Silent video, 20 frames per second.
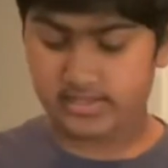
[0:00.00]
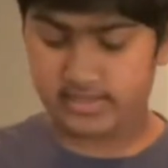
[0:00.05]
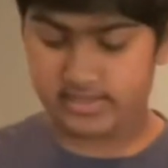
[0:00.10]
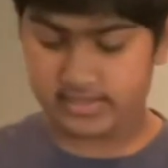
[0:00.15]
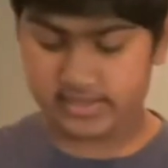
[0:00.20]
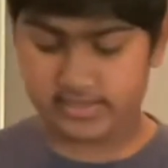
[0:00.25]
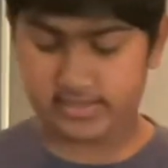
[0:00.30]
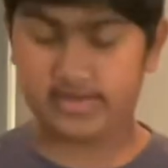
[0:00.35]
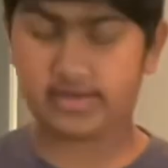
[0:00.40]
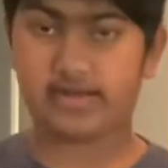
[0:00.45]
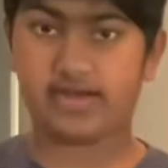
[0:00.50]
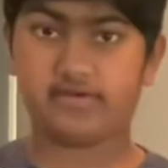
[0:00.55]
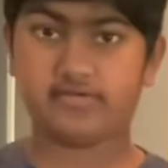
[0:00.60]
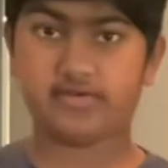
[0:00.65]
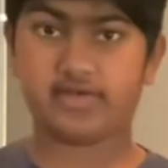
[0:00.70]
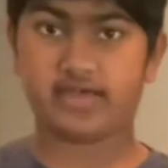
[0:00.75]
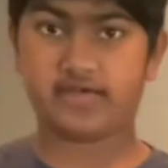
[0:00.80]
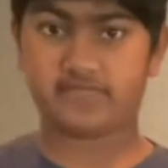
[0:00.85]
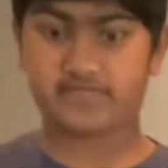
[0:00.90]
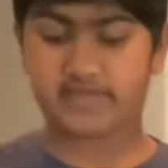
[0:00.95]
And now we
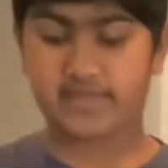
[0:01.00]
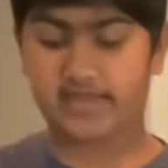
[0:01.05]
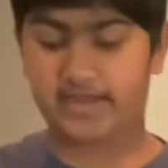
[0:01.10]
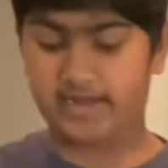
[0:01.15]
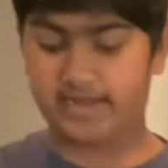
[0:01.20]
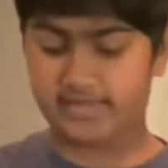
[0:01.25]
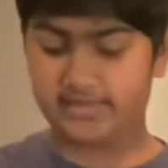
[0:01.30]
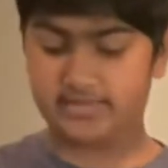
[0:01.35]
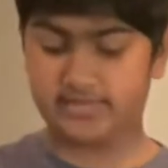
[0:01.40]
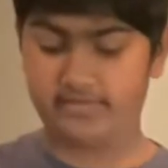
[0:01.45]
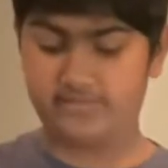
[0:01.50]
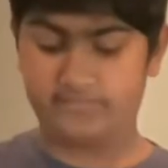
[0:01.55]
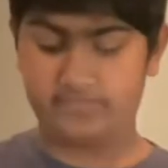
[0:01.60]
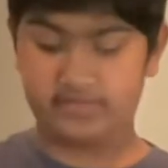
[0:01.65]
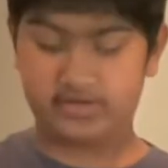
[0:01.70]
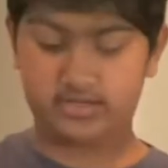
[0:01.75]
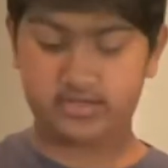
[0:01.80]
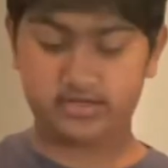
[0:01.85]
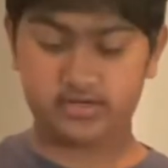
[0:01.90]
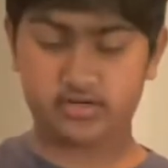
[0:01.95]
have to add the
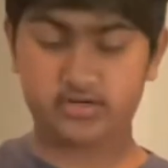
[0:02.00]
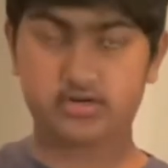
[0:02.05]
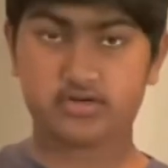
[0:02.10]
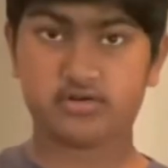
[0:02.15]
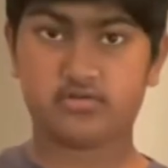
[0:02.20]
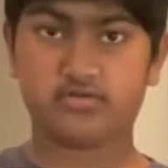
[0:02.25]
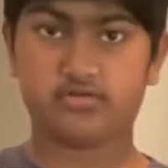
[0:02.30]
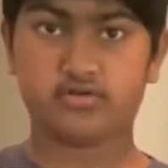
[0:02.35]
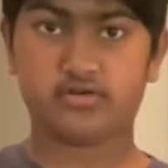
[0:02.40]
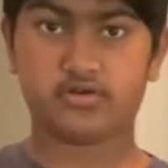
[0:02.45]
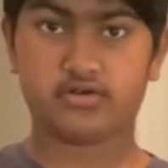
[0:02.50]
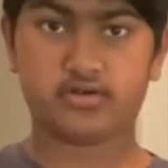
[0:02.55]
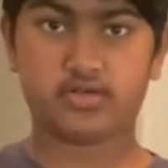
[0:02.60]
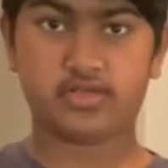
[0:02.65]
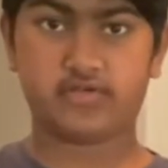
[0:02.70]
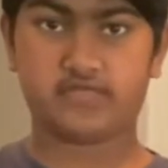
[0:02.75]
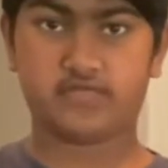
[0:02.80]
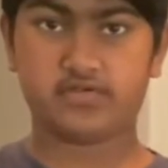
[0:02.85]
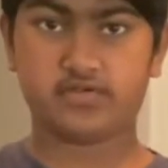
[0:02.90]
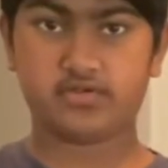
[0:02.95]
vinegar, or
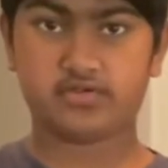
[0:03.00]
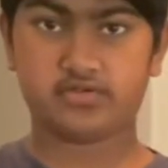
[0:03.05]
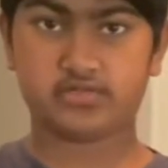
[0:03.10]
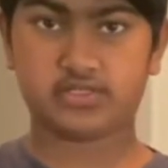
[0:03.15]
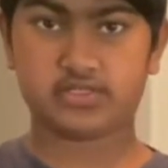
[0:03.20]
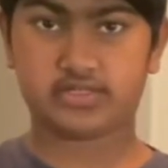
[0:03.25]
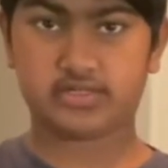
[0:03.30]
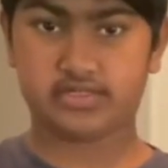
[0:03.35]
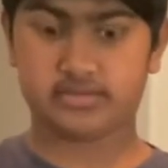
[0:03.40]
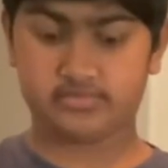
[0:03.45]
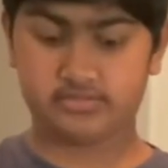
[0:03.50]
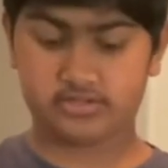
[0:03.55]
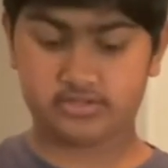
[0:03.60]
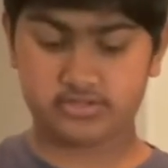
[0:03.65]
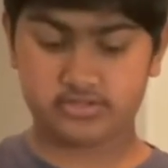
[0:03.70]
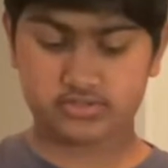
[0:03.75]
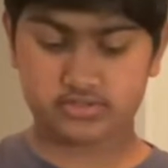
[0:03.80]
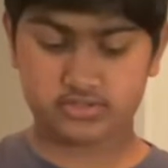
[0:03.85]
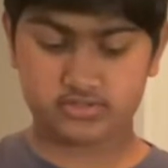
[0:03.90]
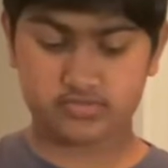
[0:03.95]
if you're using lemon
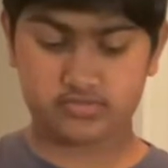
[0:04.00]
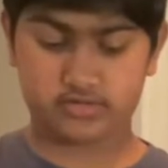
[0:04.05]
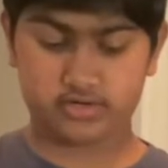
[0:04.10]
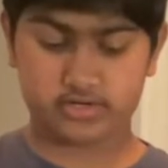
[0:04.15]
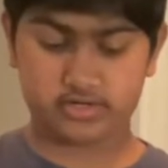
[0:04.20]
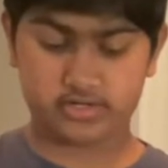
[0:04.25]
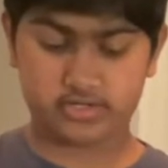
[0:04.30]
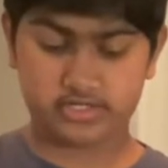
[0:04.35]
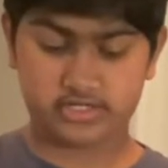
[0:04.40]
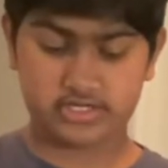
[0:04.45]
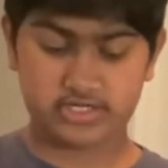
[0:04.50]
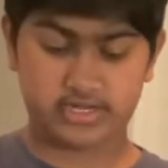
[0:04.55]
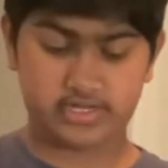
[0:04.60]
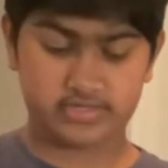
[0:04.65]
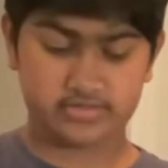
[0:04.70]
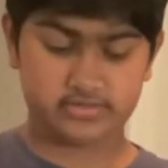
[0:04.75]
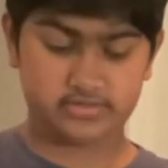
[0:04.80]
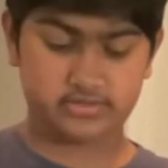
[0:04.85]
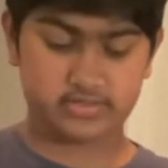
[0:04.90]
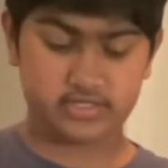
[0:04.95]
juice, to water to
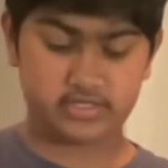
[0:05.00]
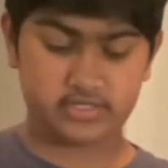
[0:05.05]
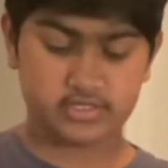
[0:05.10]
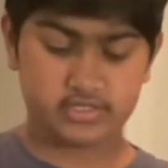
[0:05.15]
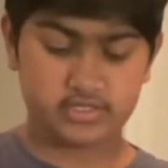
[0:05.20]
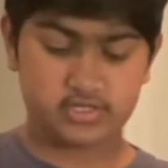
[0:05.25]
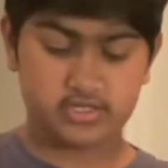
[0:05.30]
dilute it.